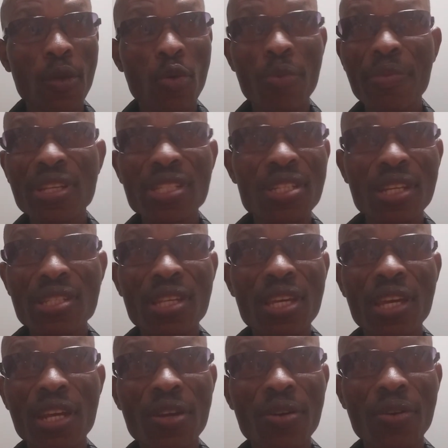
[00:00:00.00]
We must just
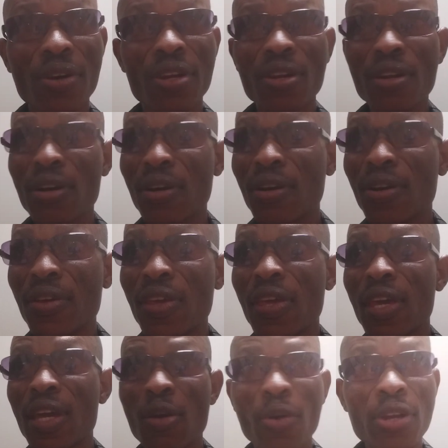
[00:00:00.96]
carry on. No.
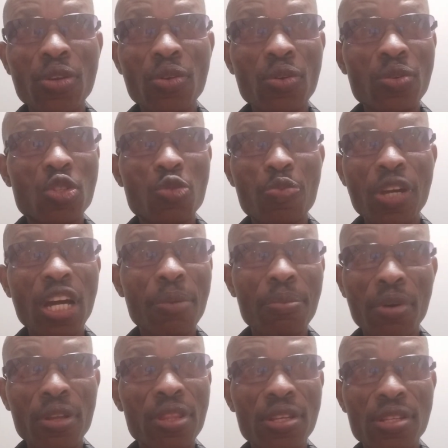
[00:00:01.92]
When you speak
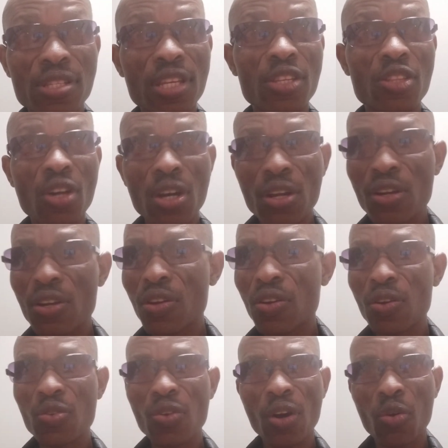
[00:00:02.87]
about this thing,
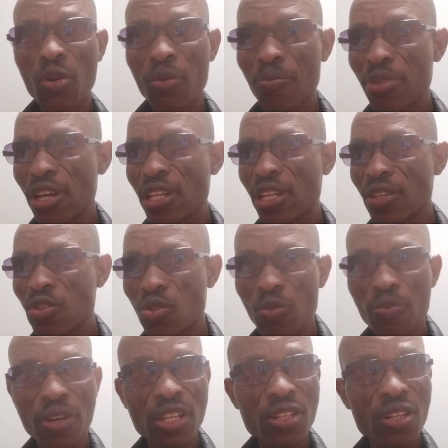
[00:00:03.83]
no, you are complaining
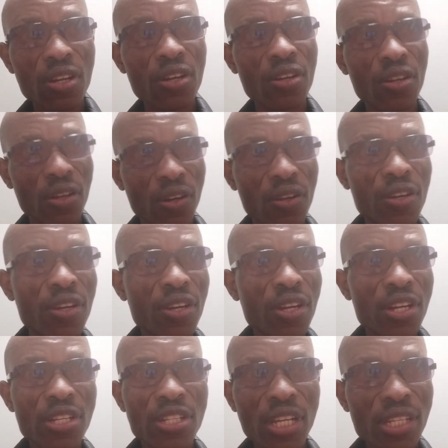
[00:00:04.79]
too much. No.
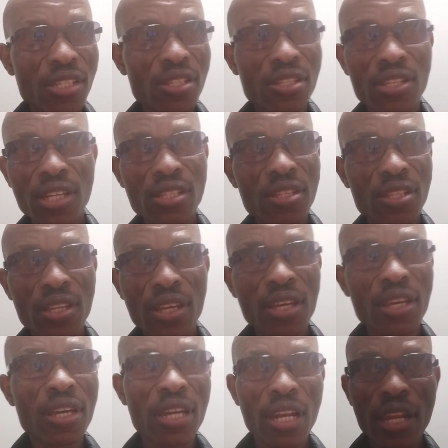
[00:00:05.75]
Just
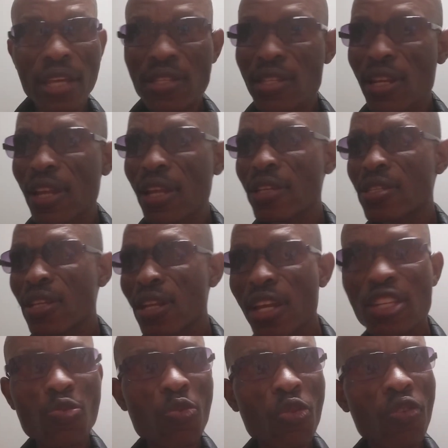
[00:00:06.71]

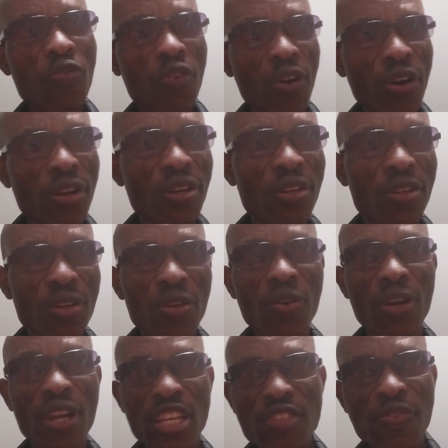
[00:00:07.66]
let's move on.
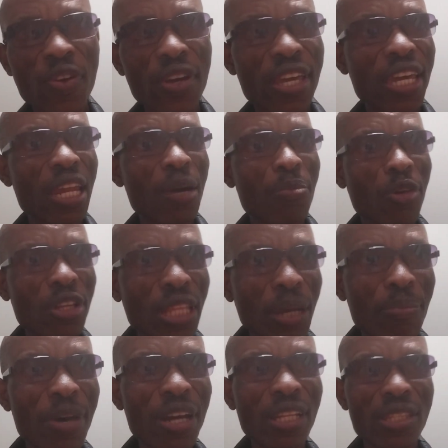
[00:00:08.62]
Let's forget about
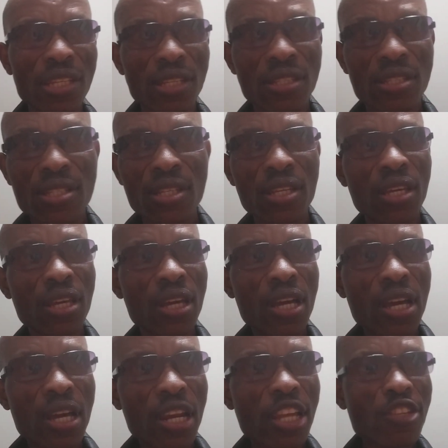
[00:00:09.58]
apartheid.
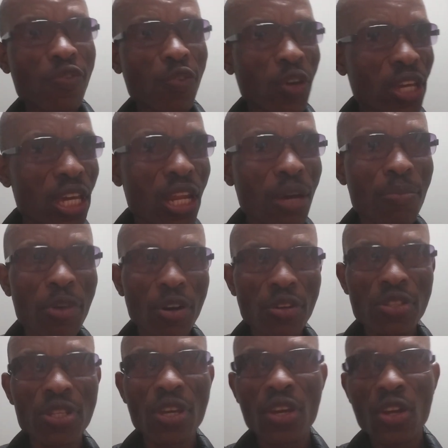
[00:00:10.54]
Let's forget
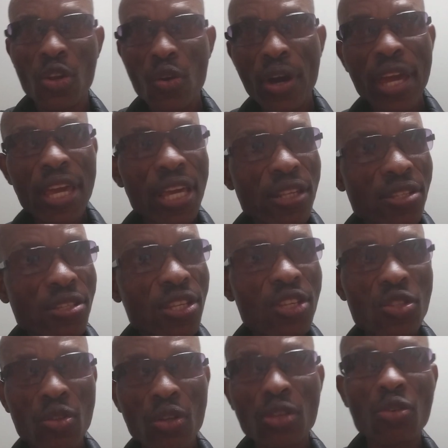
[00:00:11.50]
about, no, ANC
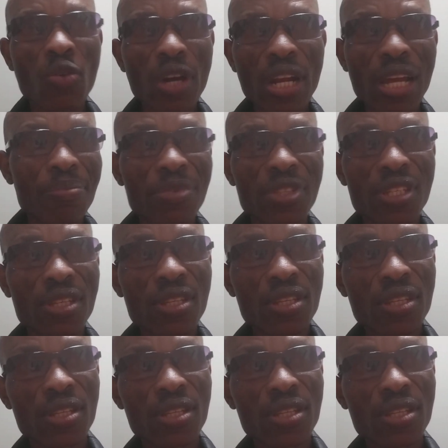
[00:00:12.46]
is not corrupt.